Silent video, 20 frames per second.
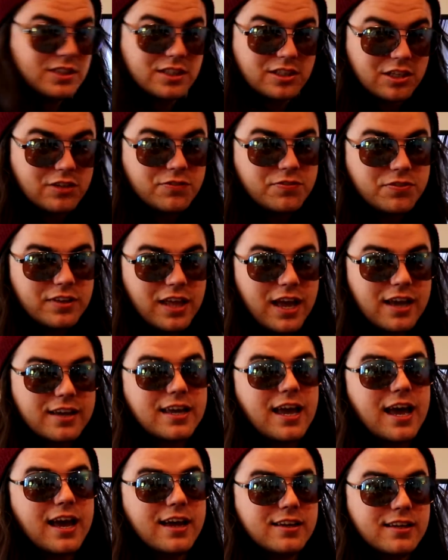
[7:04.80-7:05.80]
Good for that
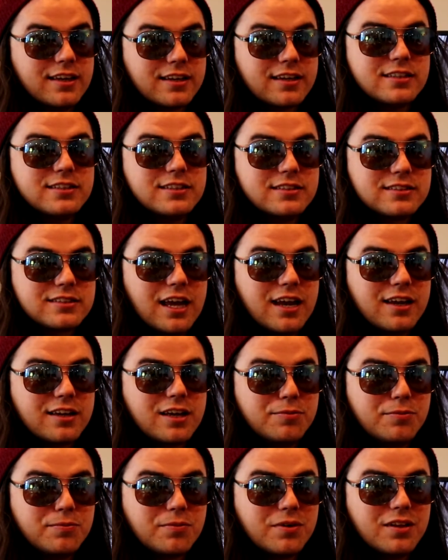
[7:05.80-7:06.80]
cat. I guess it's got a
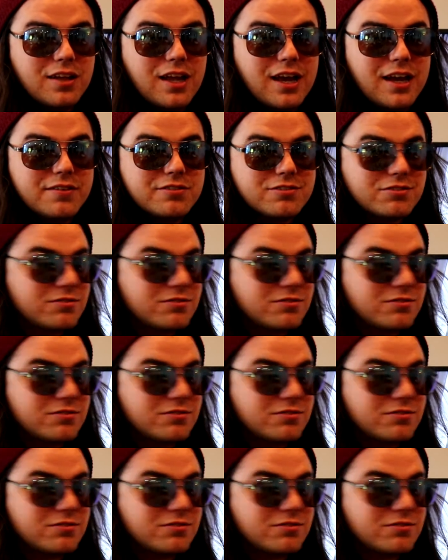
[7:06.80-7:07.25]
couple more lives